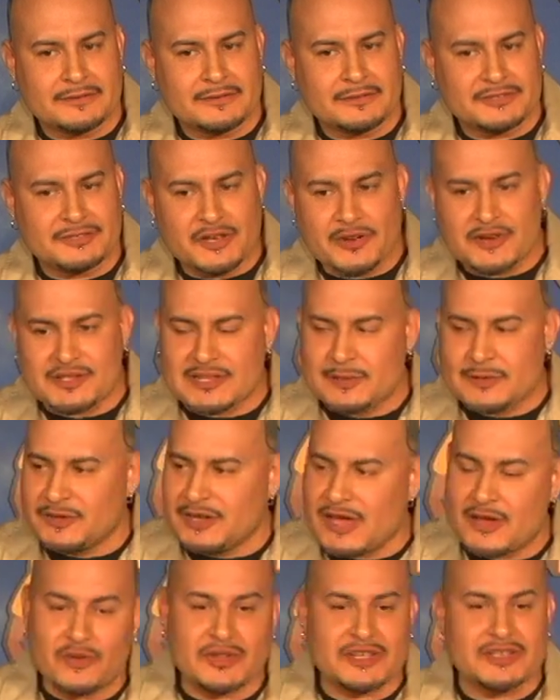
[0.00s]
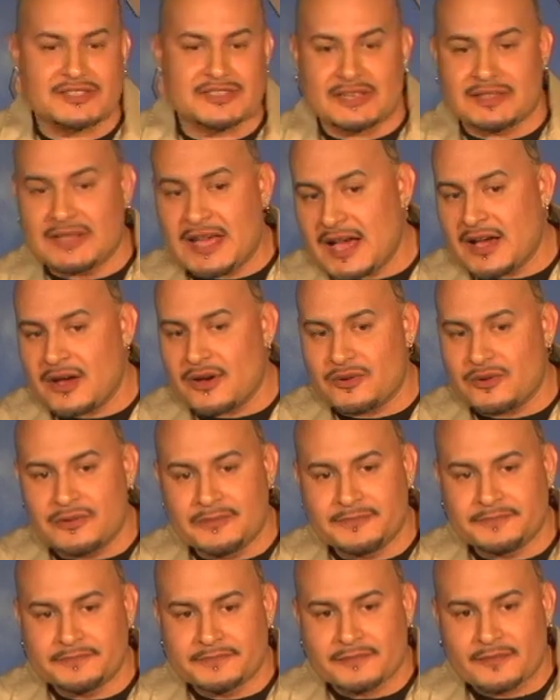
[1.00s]
Seriously, but not only is it loud,
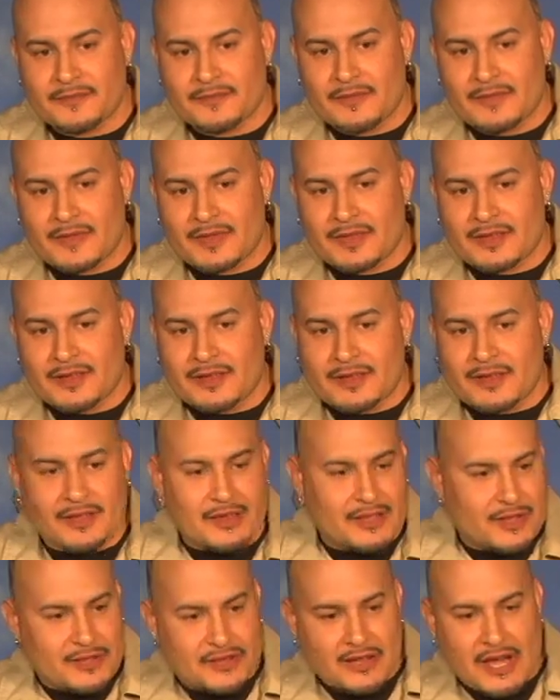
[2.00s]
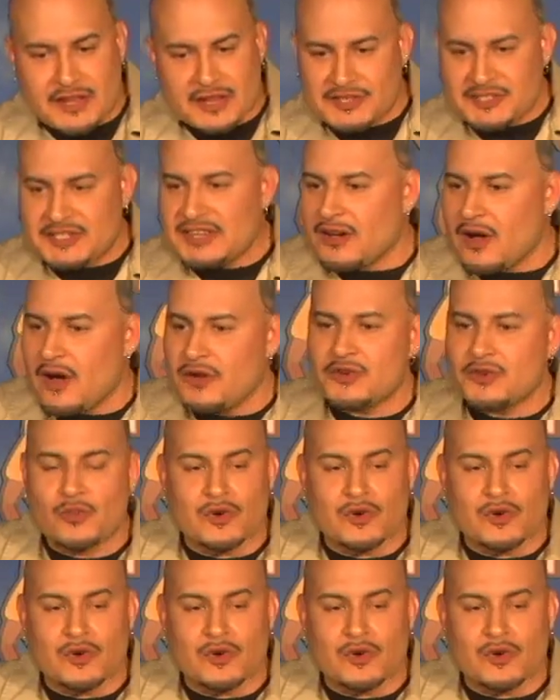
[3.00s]
you gotta sing all your